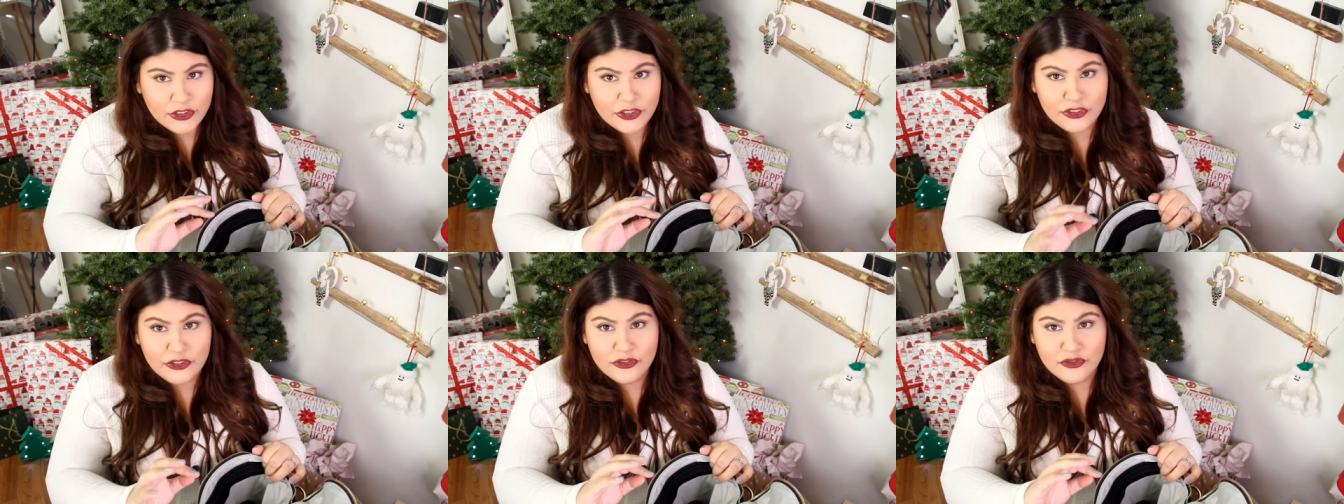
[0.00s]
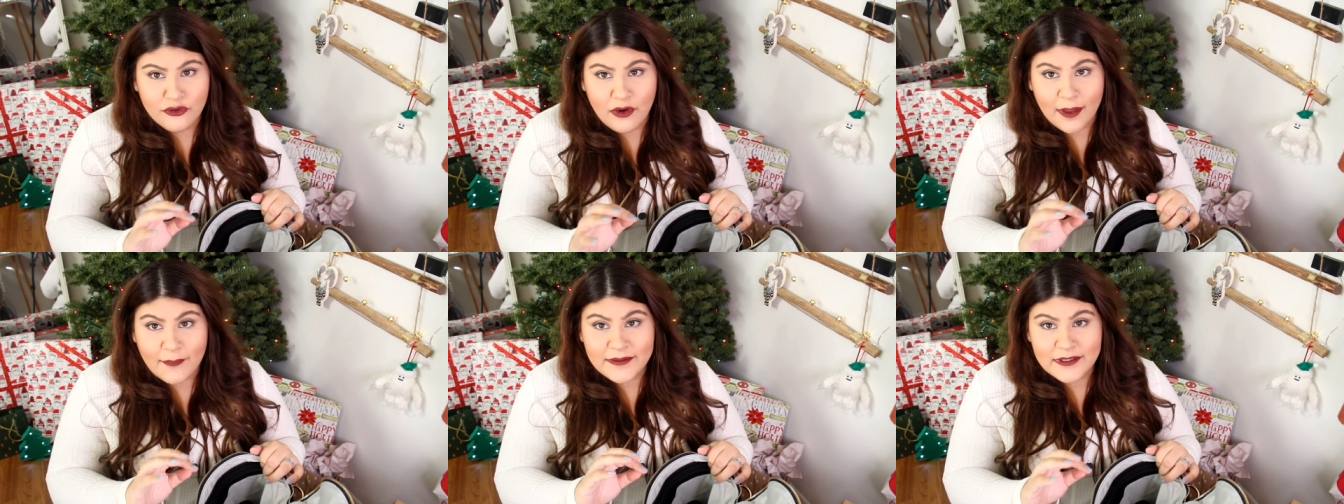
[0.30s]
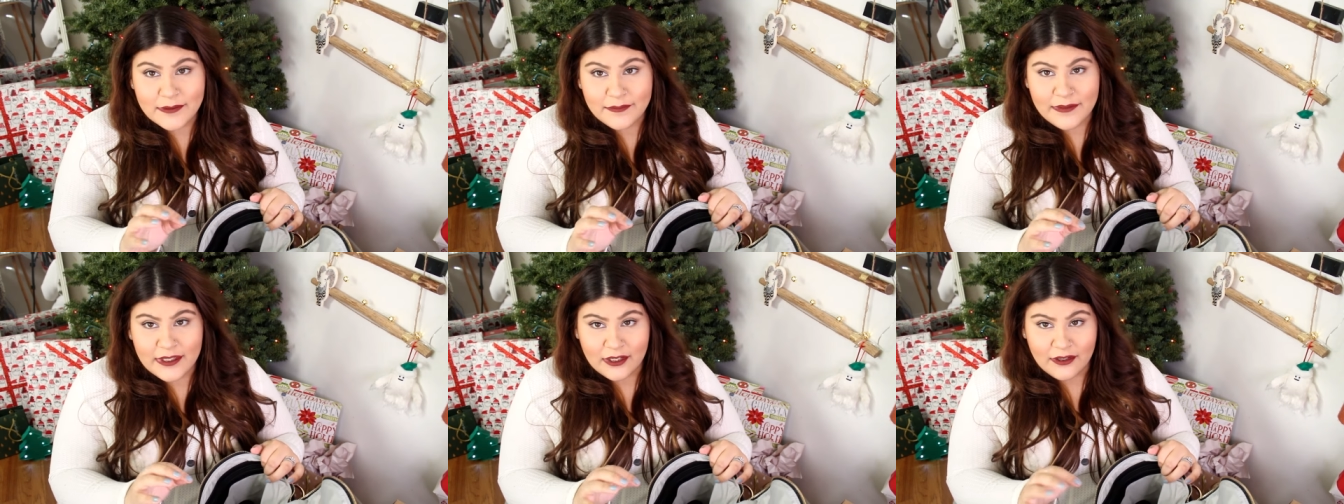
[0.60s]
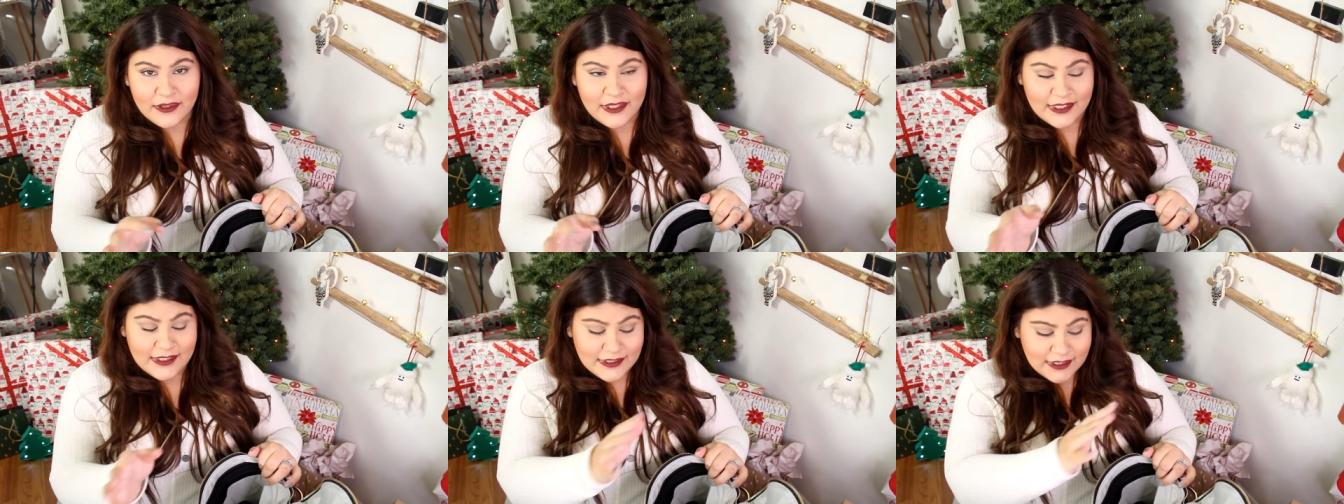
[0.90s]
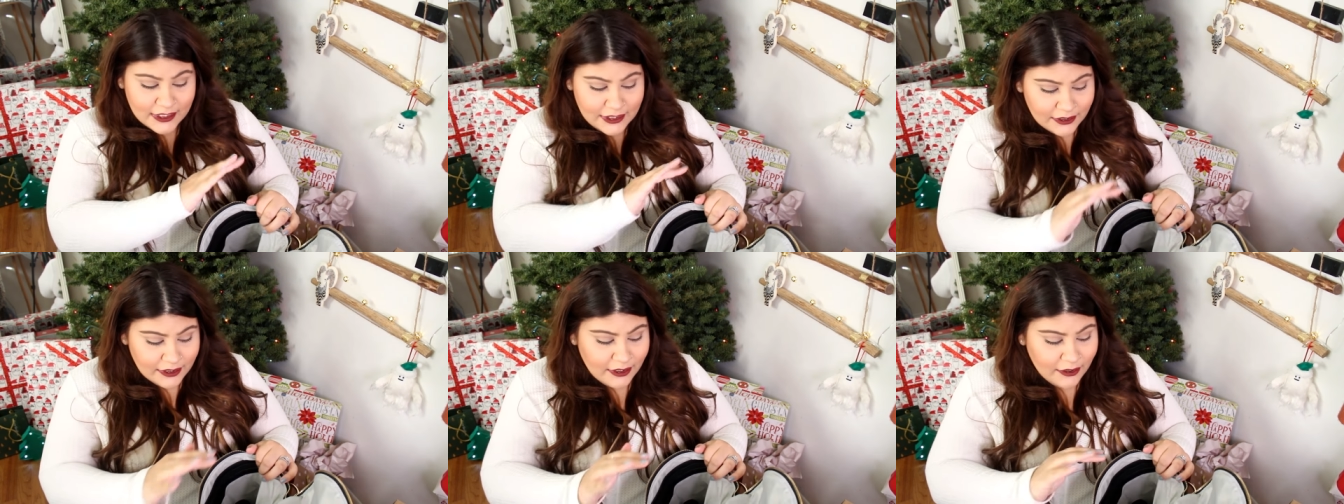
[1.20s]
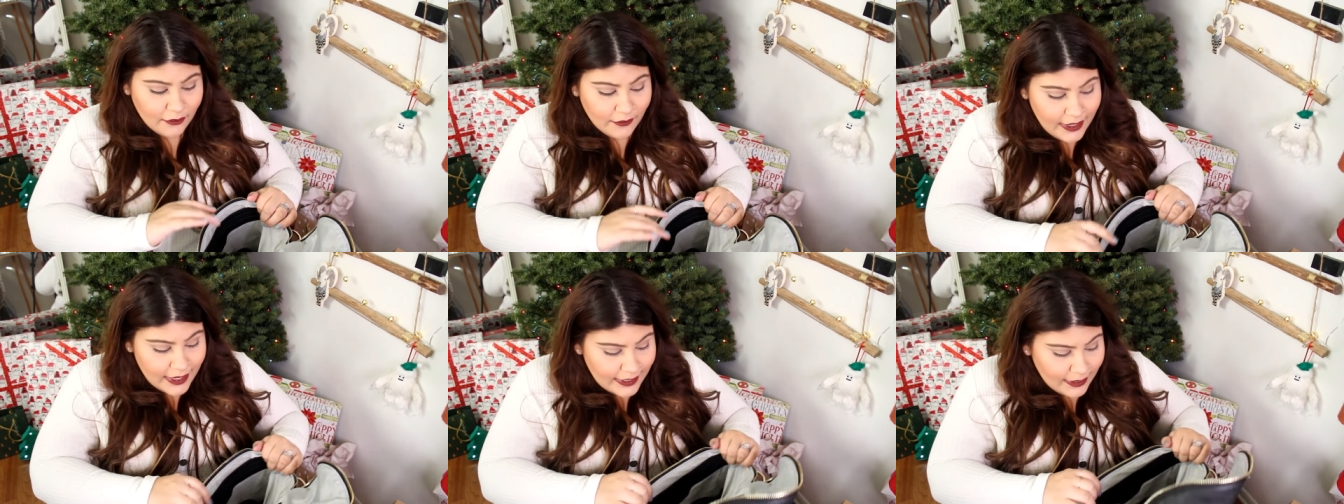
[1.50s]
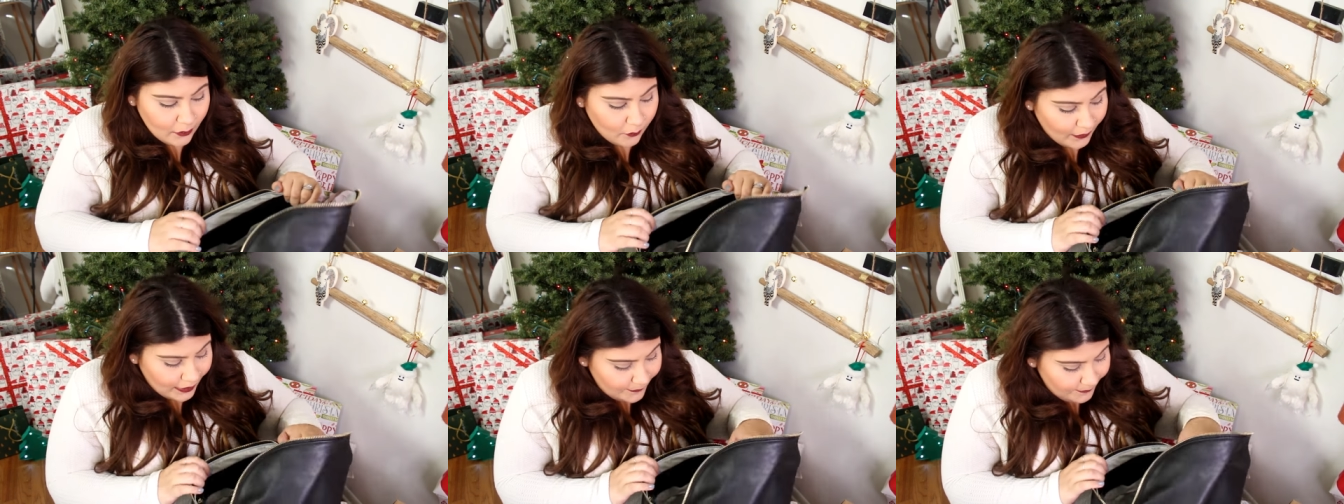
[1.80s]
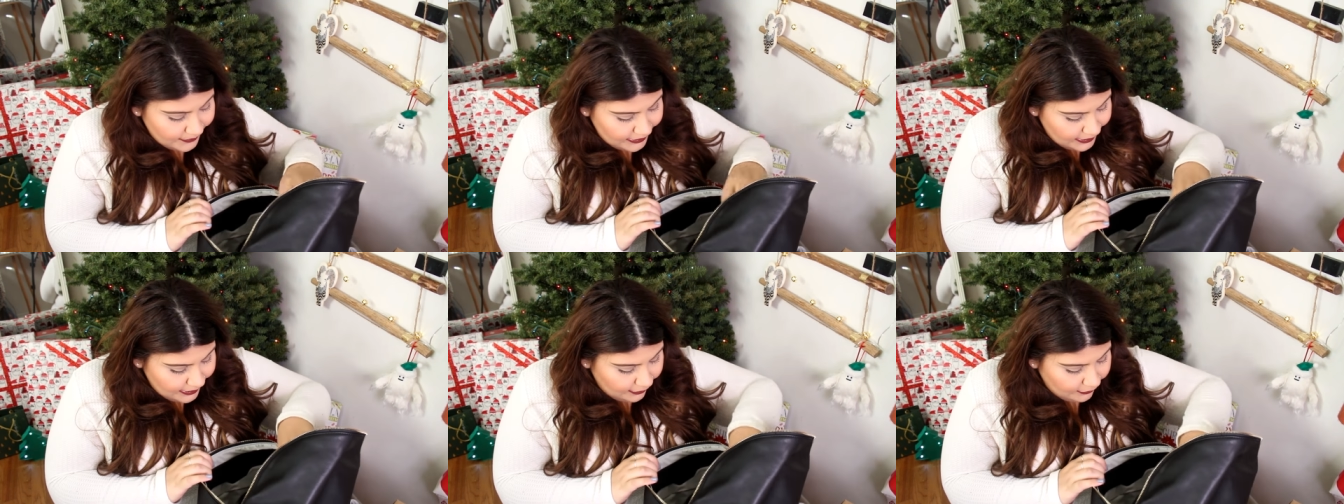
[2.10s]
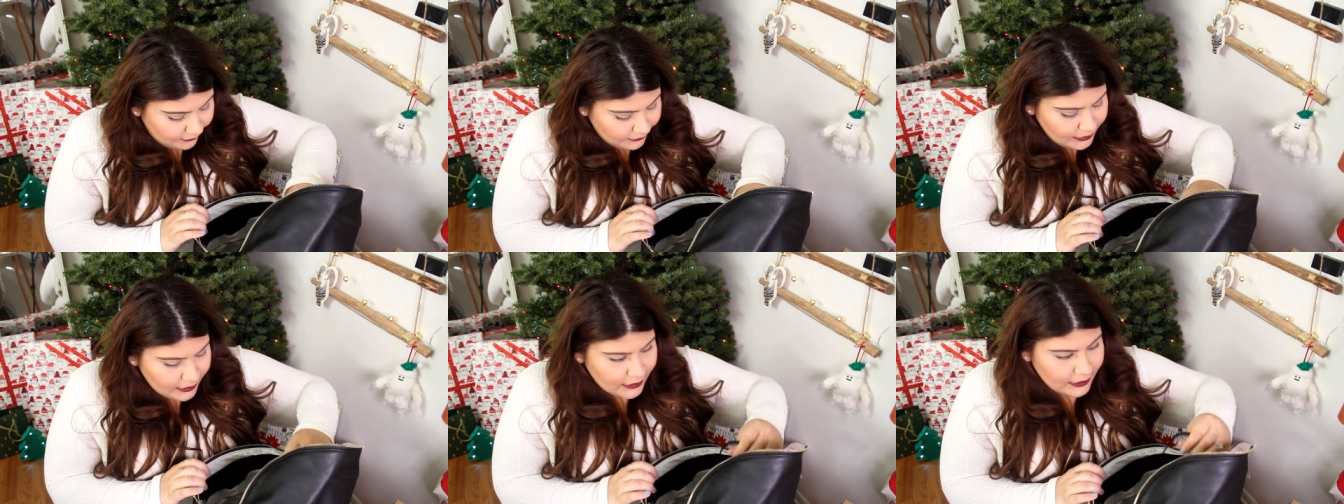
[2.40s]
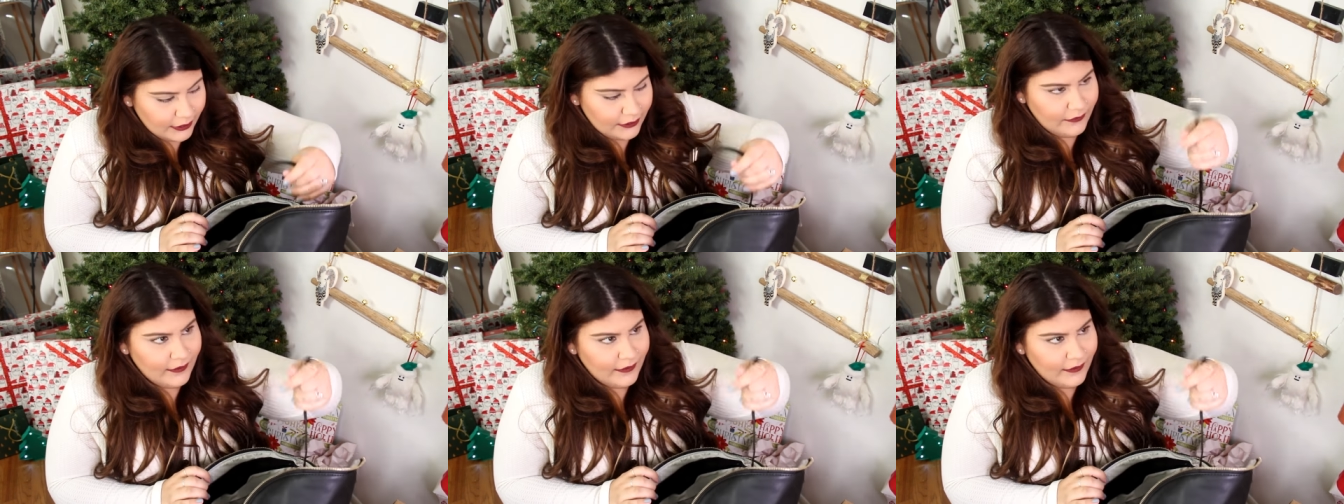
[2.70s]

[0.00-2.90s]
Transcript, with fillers: you drop something on the inside, you can go ahead and wipe it down.